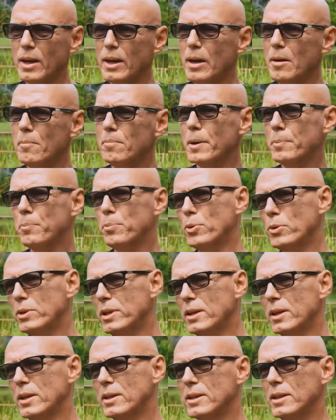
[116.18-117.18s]
but putting
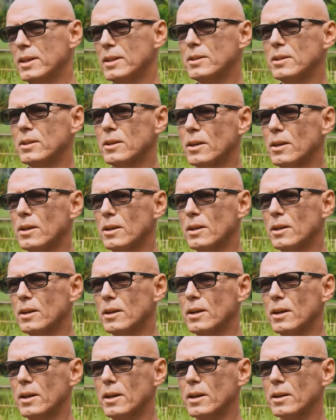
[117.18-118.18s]
it in
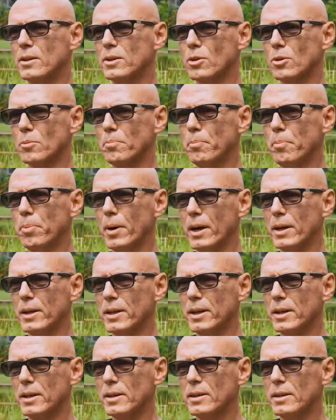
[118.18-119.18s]
your body,
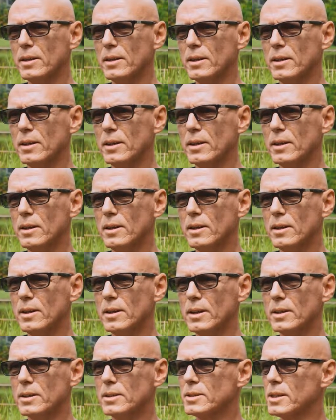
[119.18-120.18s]

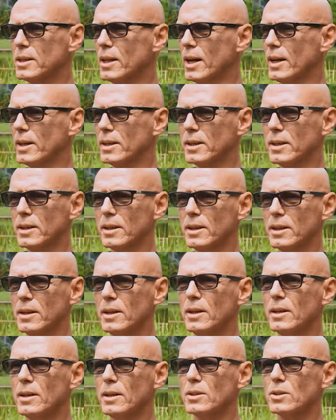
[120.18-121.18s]
it's like
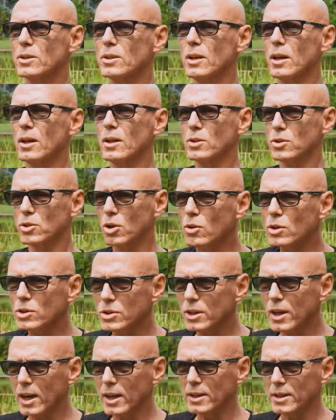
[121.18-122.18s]

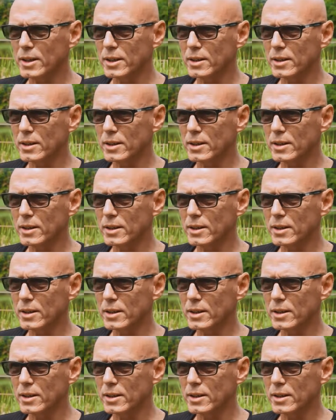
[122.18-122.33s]
intoxicating.